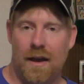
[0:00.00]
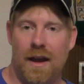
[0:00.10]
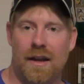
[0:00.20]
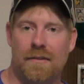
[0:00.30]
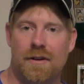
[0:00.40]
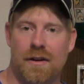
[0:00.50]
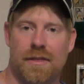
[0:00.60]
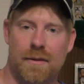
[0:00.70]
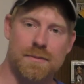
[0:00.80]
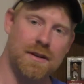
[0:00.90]
I give it a
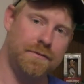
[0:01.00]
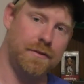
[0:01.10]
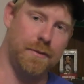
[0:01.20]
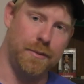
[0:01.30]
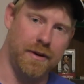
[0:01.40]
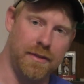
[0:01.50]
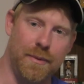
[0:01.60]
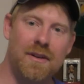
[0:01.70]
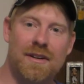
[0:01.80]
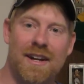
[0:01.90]
thumbs up for the
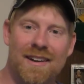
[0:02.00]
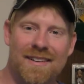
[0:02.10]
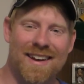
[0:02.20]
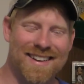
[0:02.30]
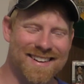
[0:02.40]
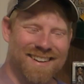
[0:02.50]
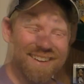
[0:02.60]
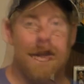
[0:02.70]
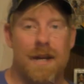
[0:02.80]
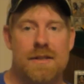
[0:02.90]
breathability.
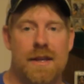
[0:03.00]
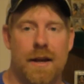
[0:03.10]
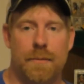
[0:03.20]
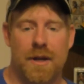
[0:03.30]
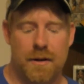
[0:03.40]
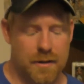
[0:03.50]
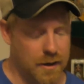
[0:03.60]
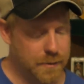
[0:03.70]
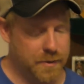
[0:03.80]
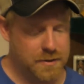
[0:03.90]
The next thing I'm going to
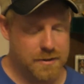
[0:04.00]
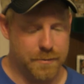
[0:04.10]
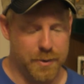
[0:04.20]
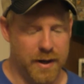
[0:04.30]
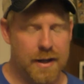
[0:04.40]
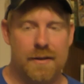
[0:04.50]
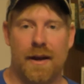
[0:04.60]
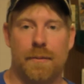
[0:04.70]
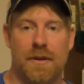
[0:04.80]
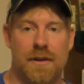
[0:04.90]
talk about is the break-in
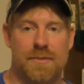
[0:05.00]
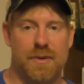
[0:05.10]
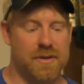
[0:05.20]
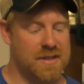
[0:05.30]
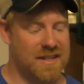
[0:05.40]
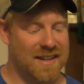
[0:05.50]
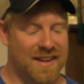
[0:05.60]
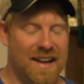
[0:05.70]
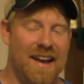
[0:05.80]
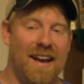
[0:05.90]
time of these boots.
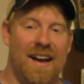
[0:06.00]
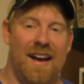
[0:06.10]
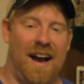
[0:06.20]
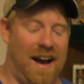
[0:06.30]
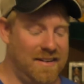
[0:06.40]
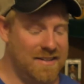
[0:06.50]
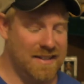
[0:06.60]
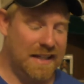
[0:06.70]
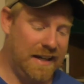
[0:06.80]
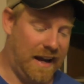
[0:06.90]

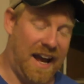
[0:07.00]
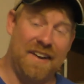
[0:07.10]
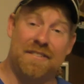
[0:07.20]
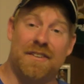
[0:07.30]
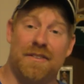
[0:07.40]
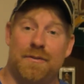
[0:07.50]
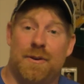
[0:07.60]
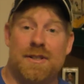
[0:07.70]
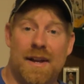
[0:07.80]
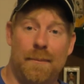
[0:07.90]
Honestly, after the
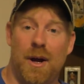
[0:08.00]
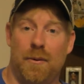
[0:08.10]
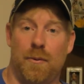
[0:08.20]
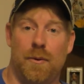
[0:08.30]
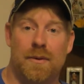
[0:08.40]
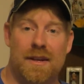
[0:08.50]
first time I wore